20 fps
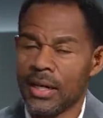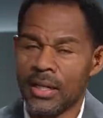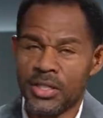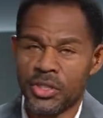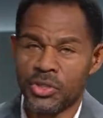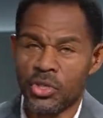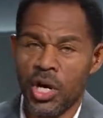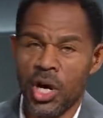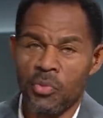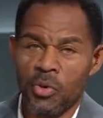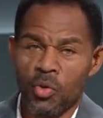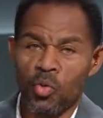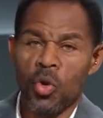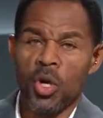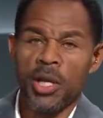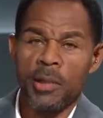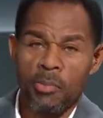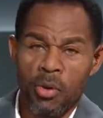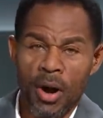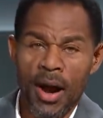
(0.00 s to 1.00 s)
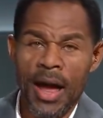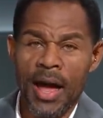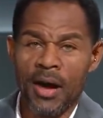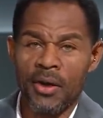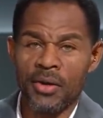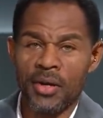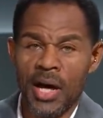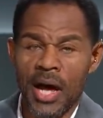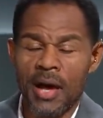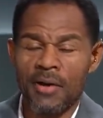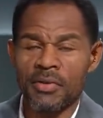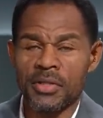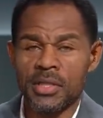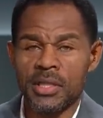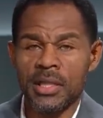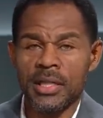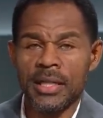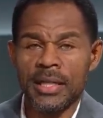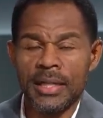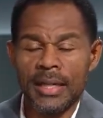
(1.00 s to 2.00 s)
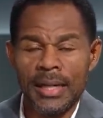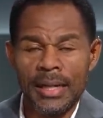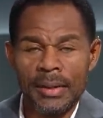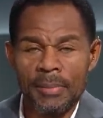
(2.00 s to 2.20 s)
starting with Willie Brown, obviously.